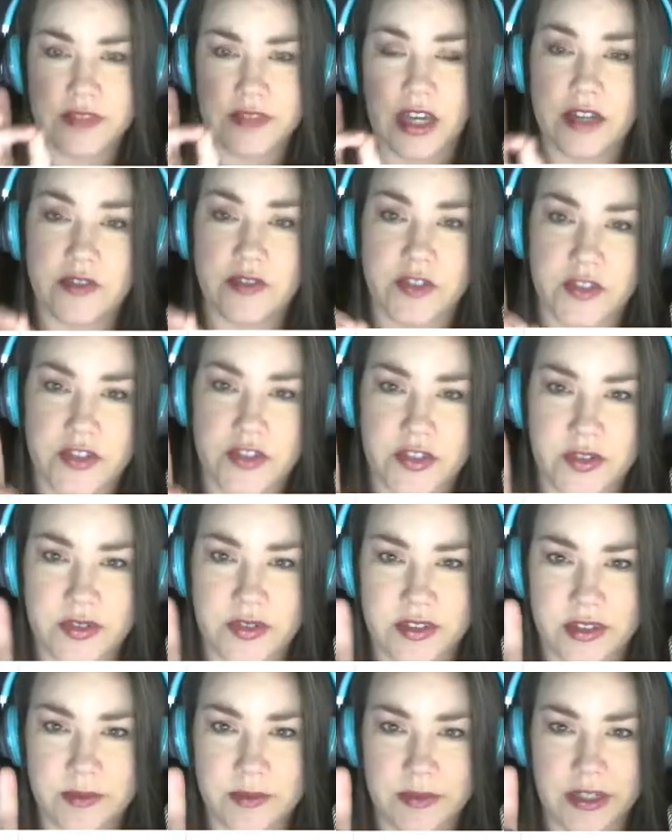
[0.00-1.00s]
I feel so
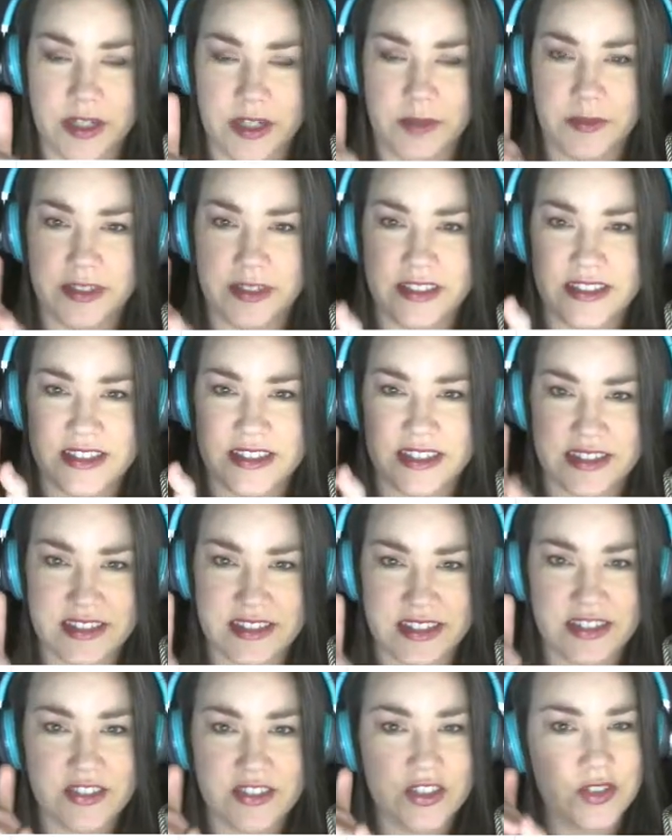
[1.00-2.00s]
dumb now because that's
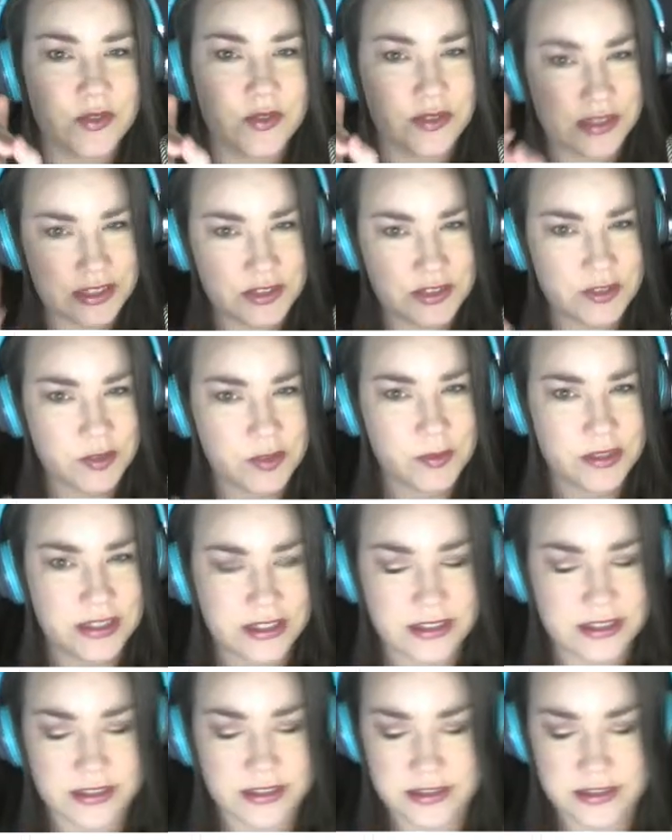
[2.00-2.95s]
actually what I normally get,